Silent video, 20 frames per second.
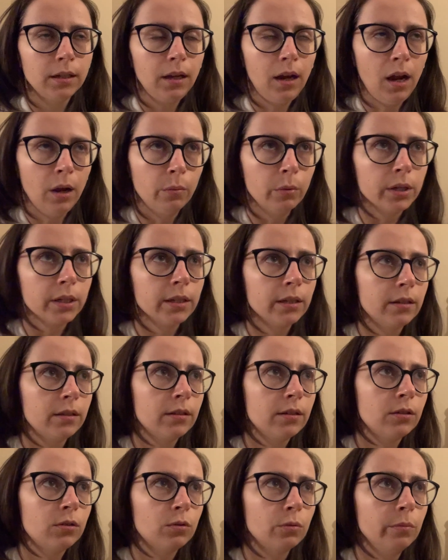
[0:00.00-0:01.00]
I want it
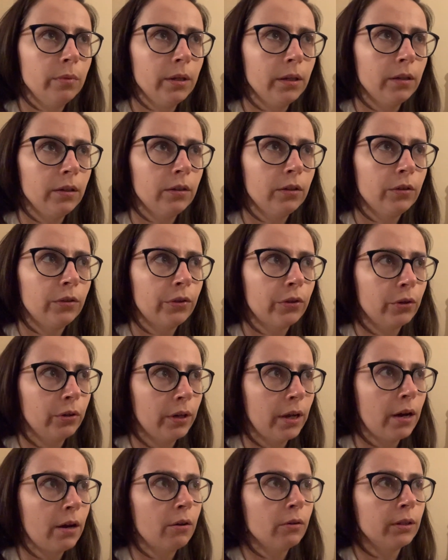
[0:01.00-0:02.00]
to be thought
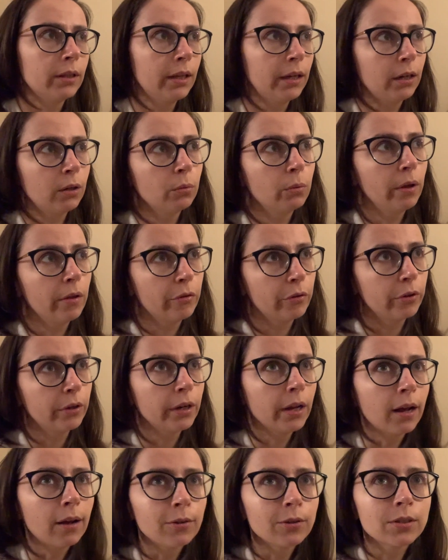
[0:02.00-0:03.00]
out, like well
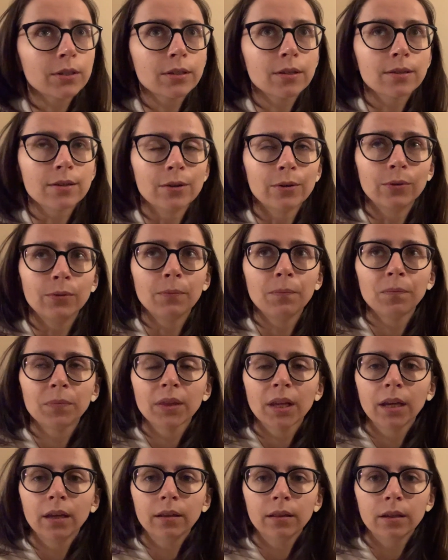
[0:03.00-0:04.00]
thought out. So
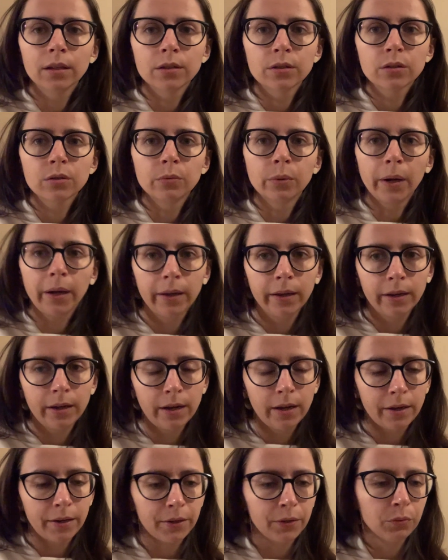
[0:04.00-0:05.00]
that's why
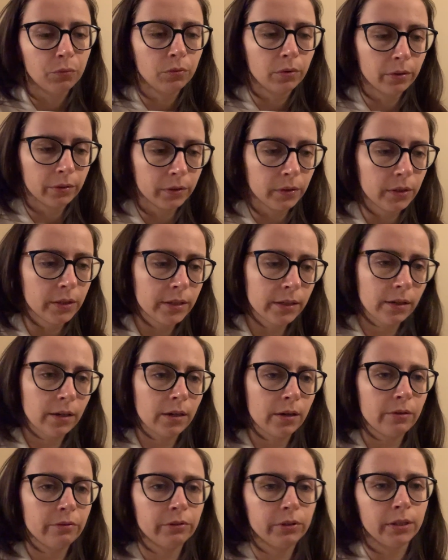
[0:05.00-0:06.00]
I wrote it
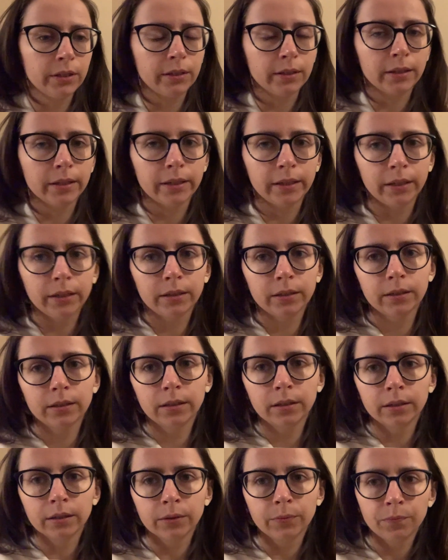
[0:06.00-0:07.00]
down and like
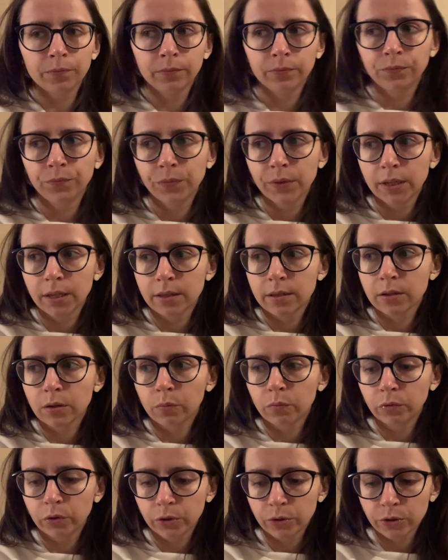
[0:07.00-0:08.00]
did
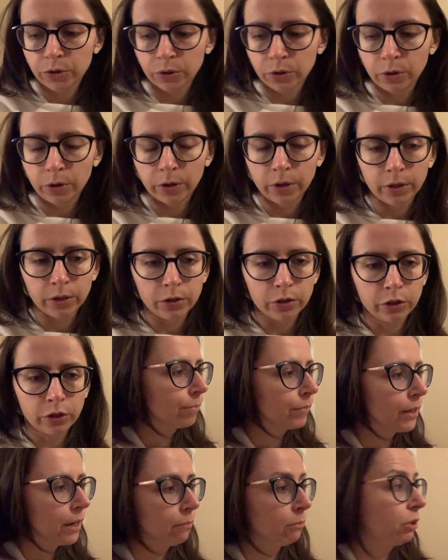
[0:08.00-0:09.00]
some research.
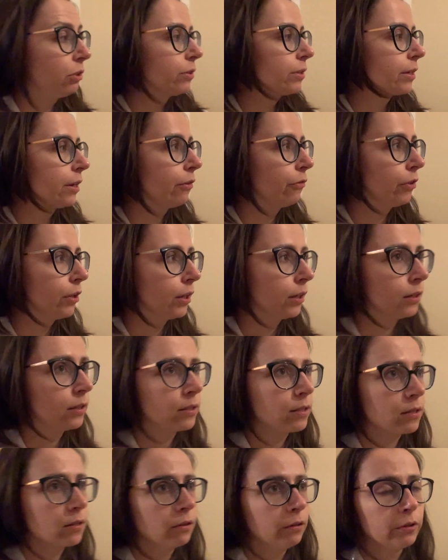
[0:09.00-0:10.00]
Yeah, because I think
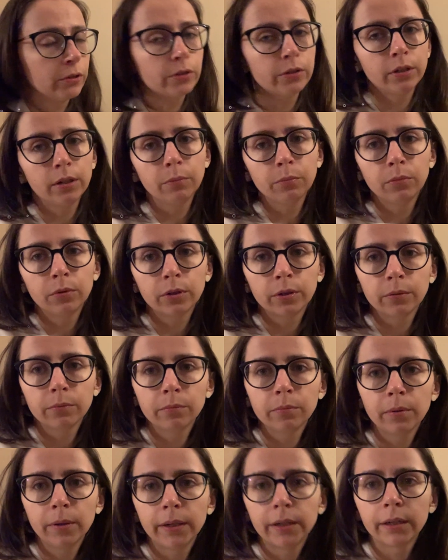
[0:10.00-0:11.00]
it's also an
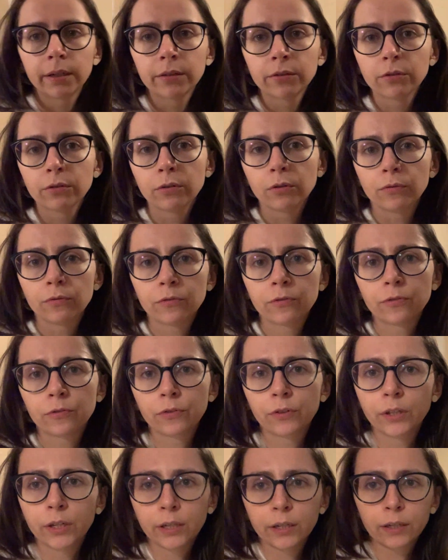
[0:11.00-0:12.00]
important part of
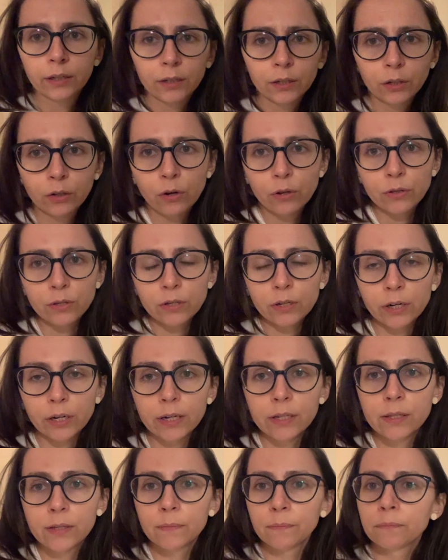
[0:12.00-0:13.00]
the
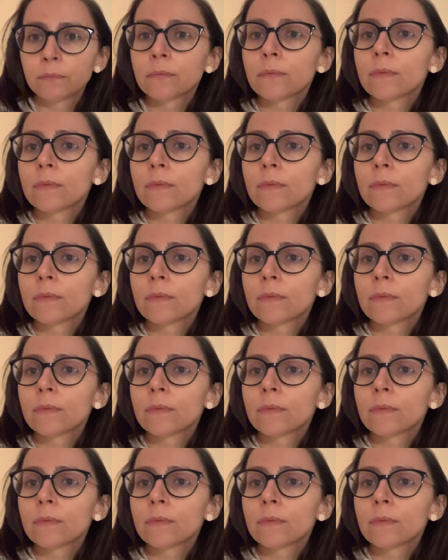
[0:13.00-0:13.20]
concerts